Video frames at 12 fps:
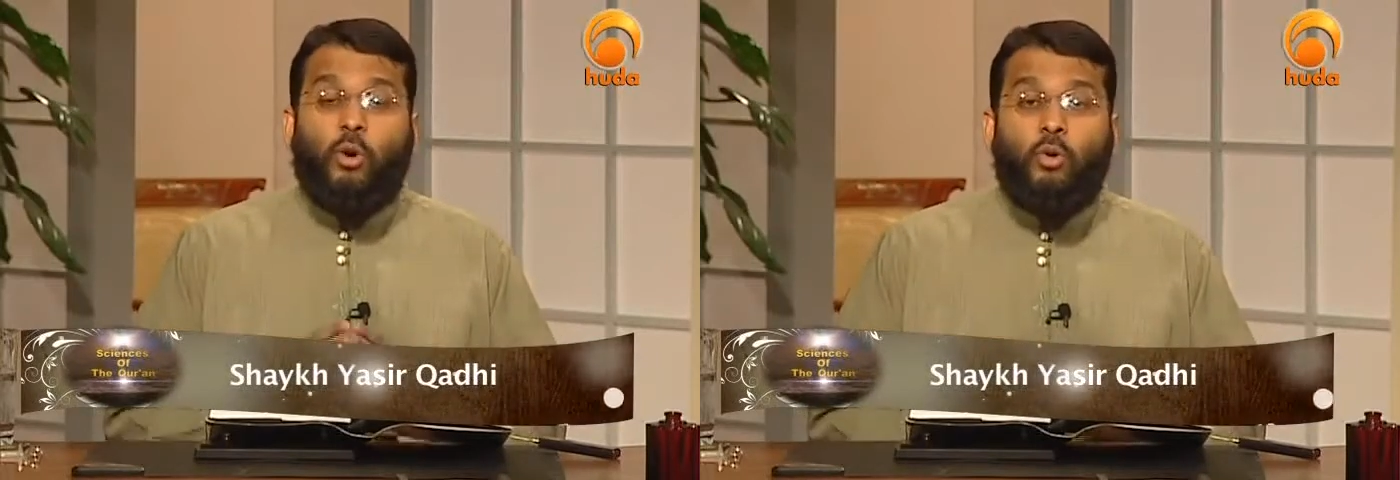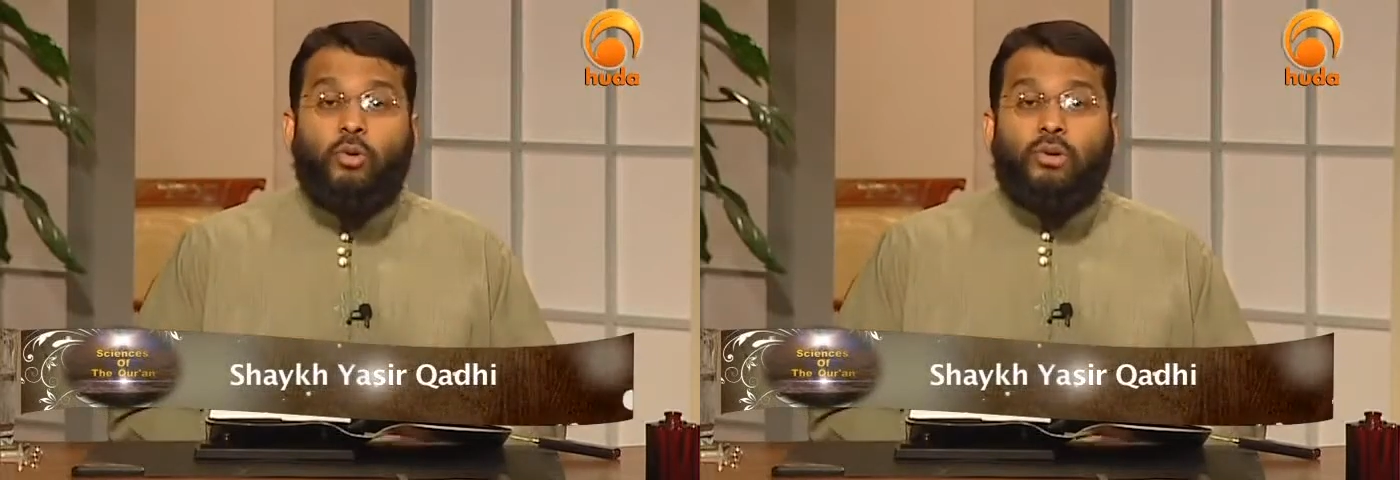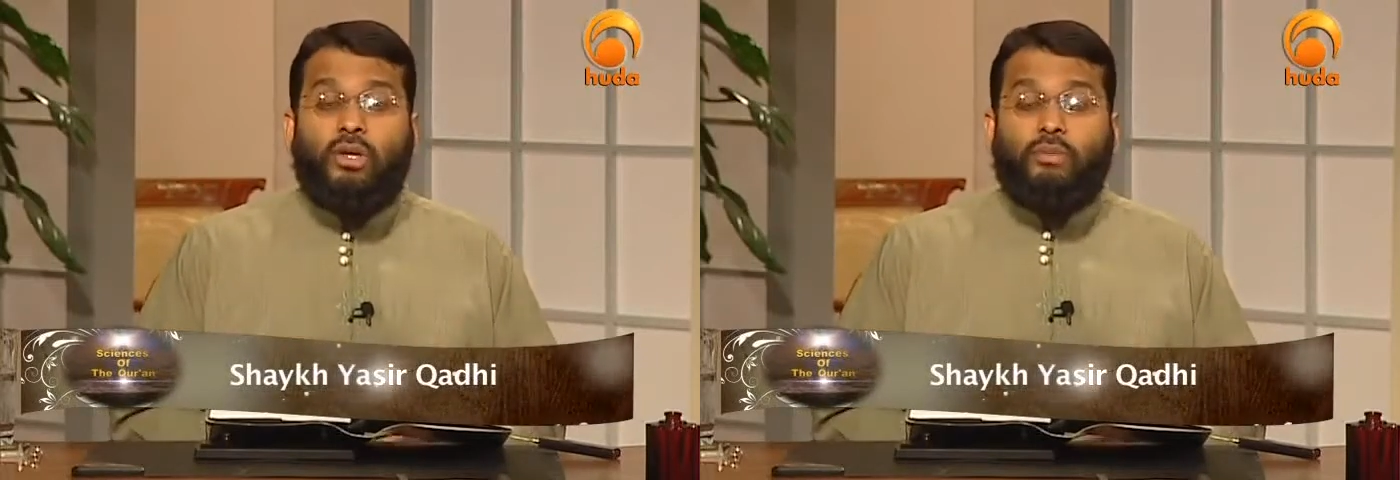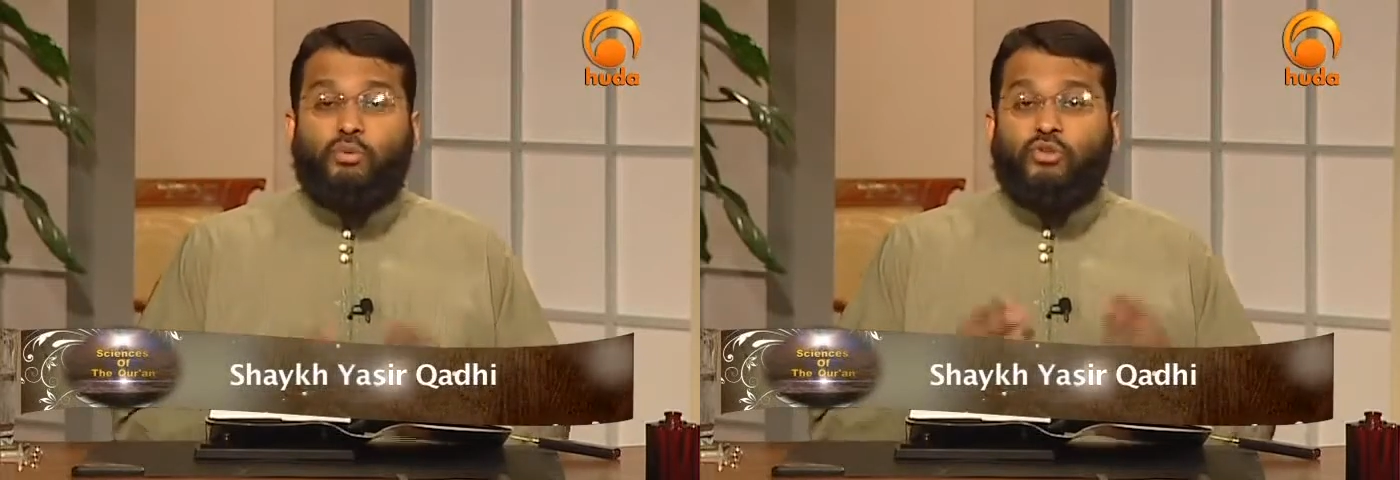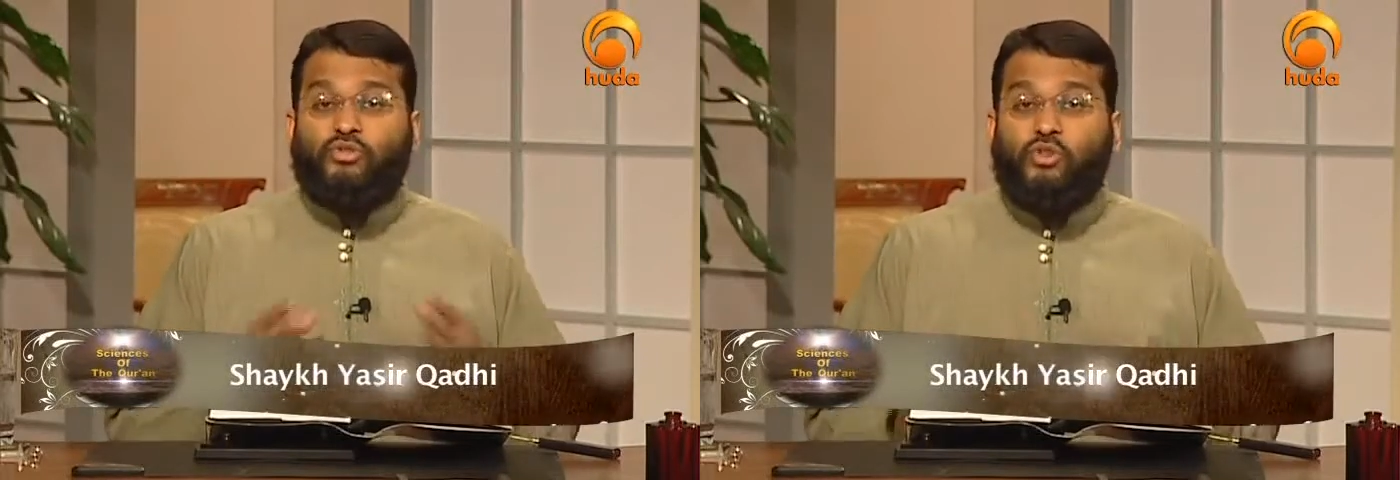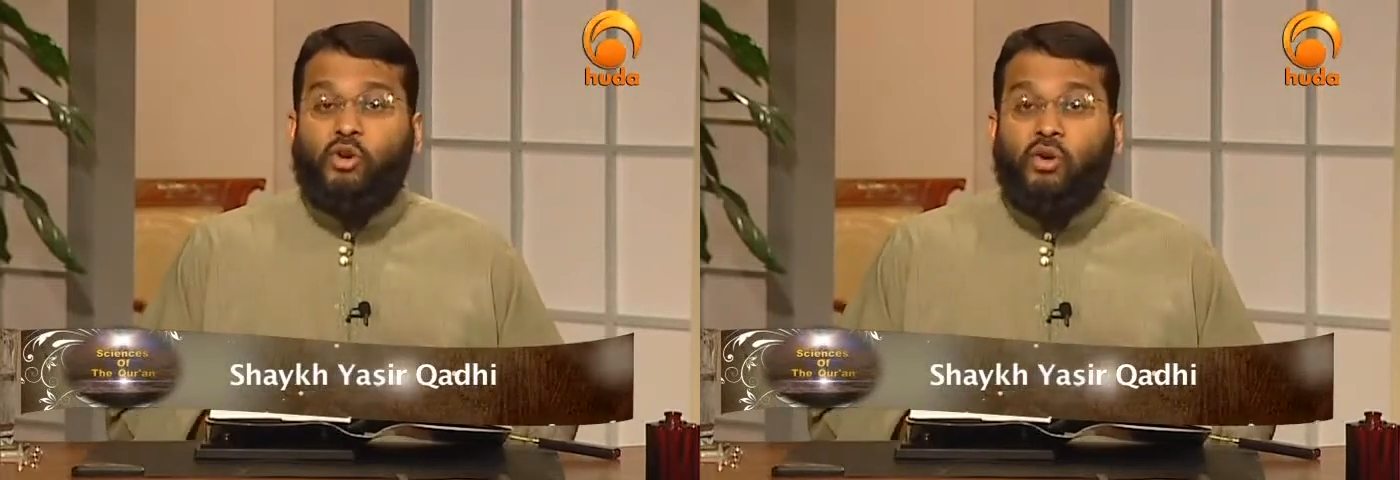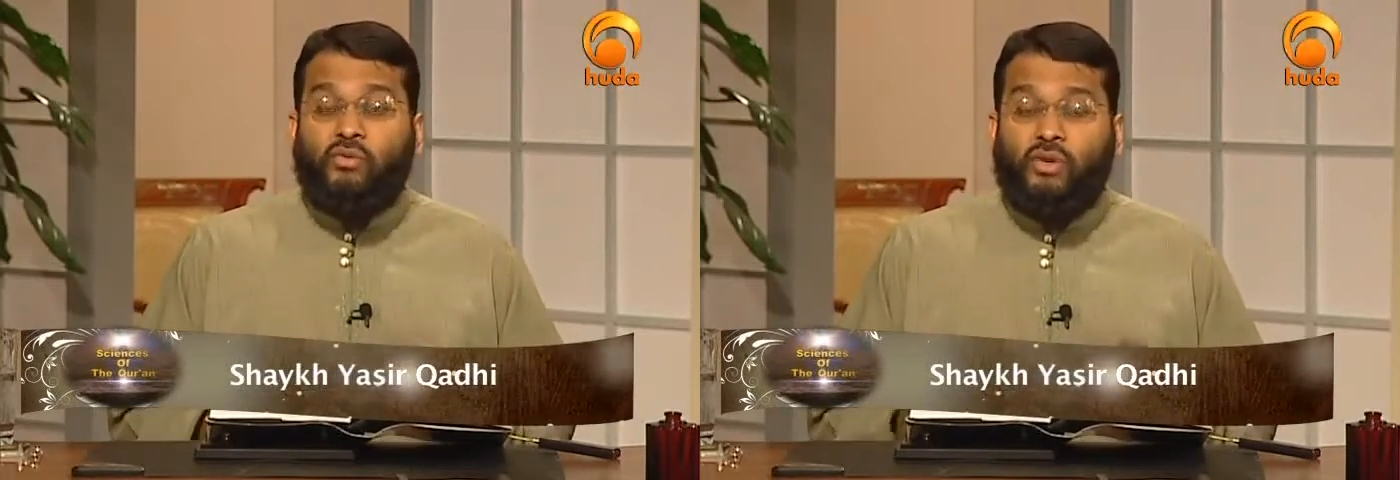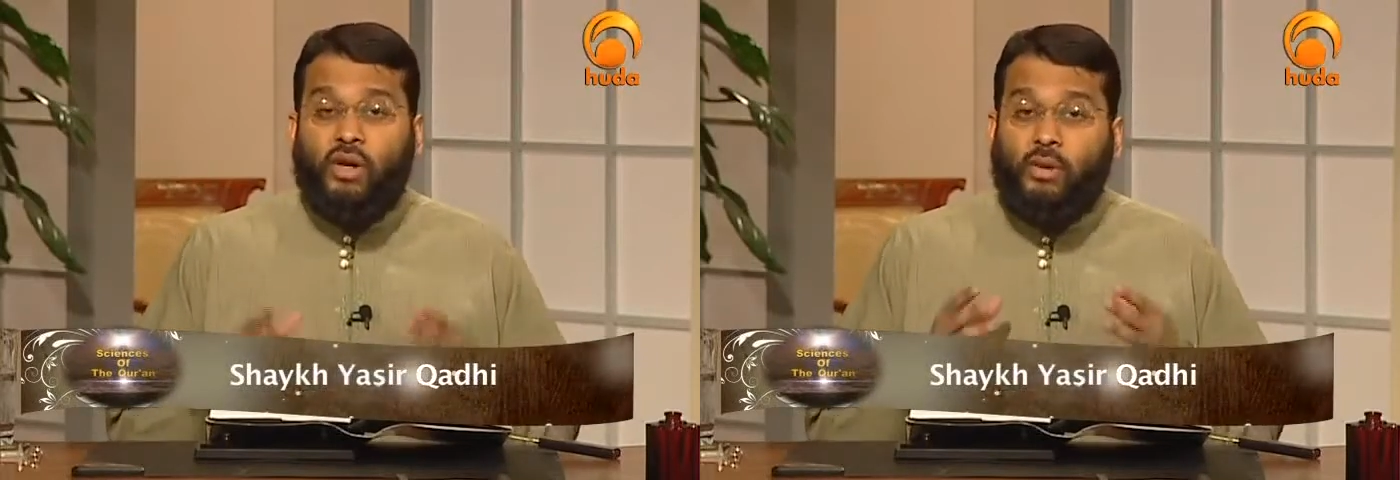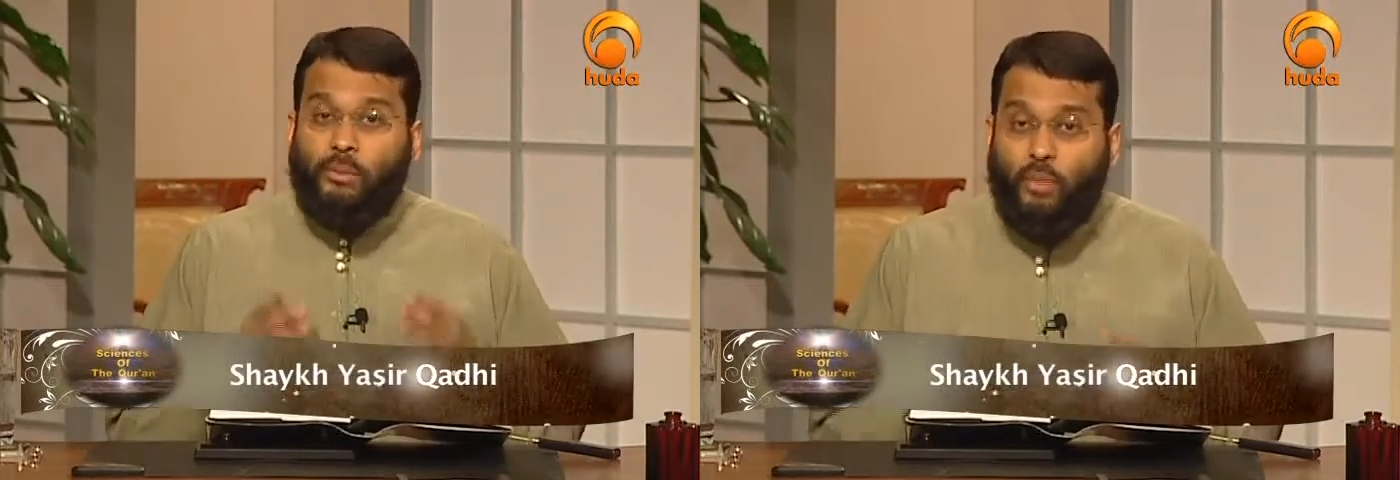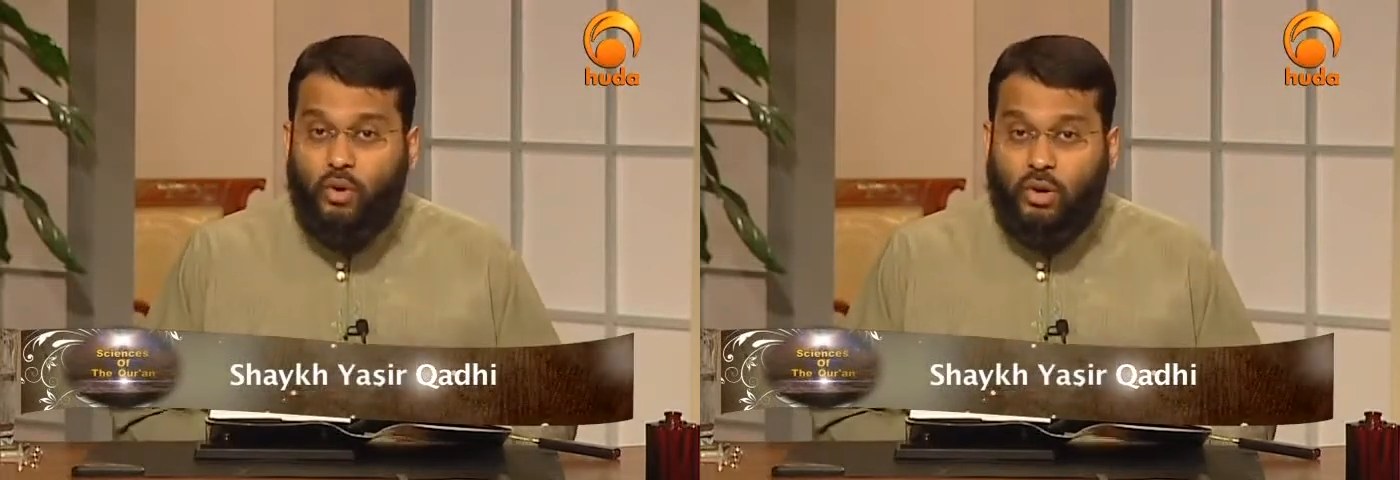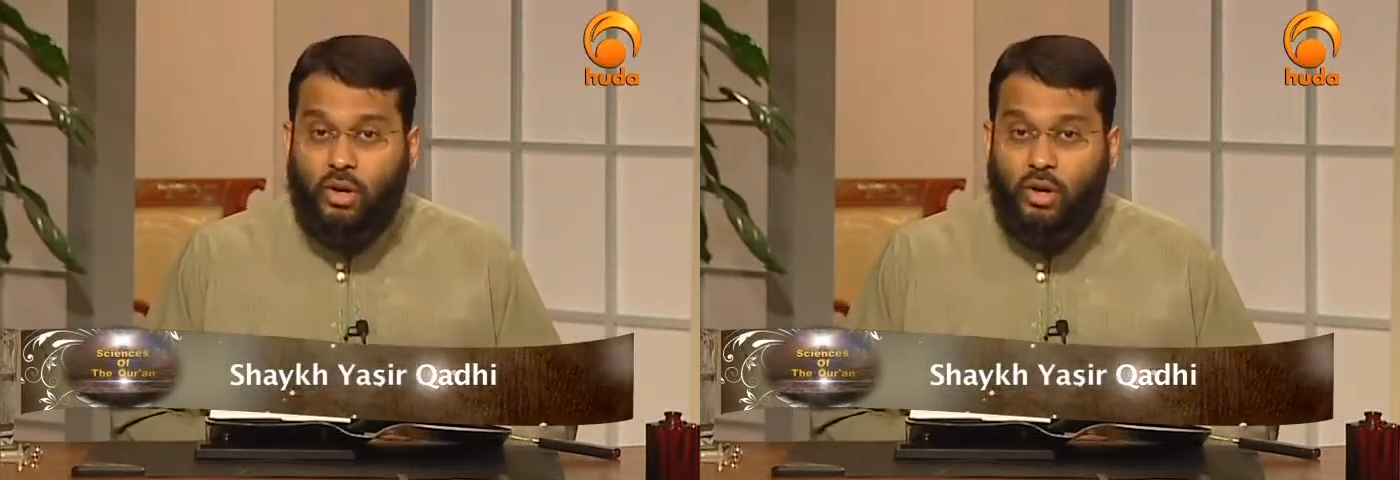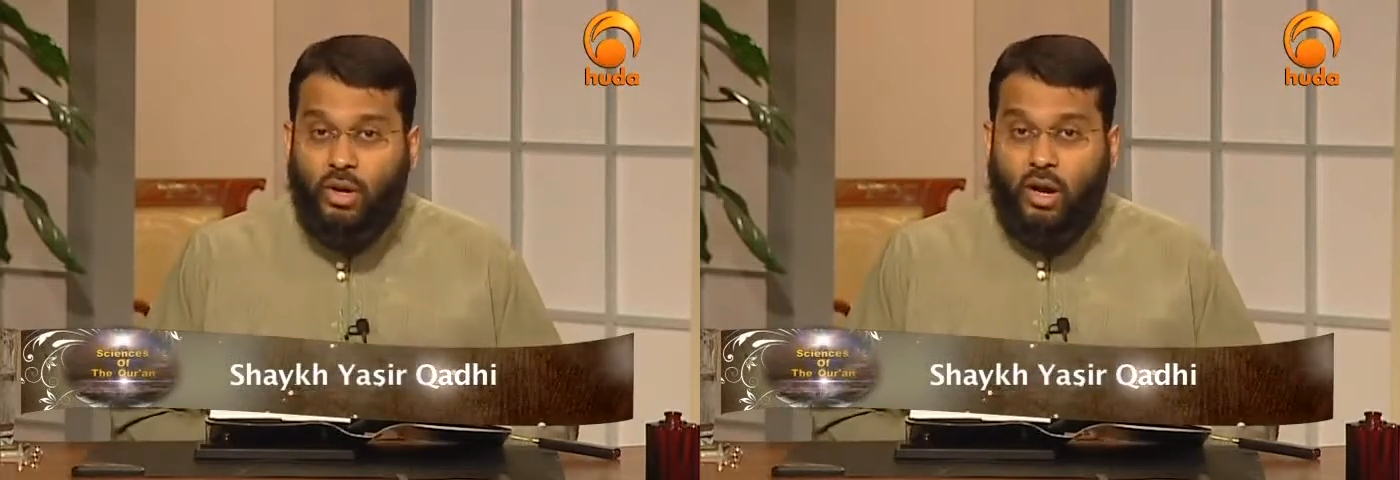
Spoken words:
only preserved book